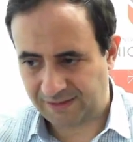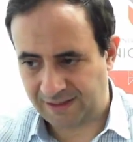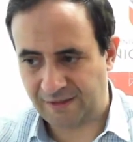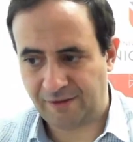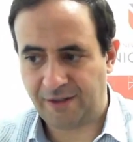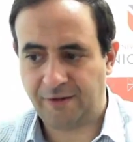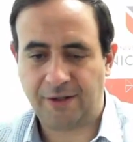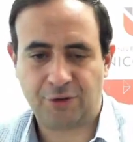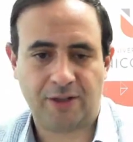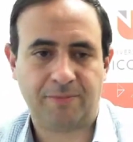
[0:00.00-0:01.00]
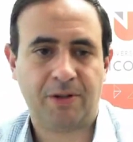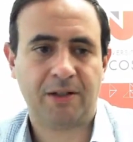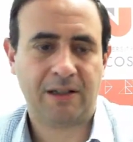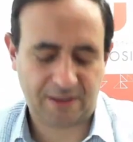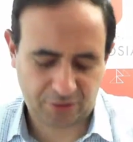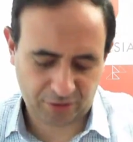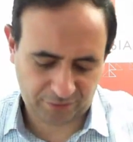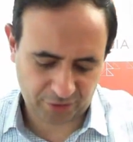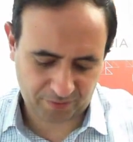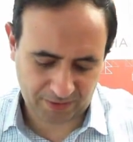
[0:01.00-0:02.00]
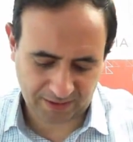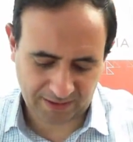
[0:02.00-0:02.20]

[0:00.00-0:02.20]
I don't know how to answer that part. I'll answer the first part.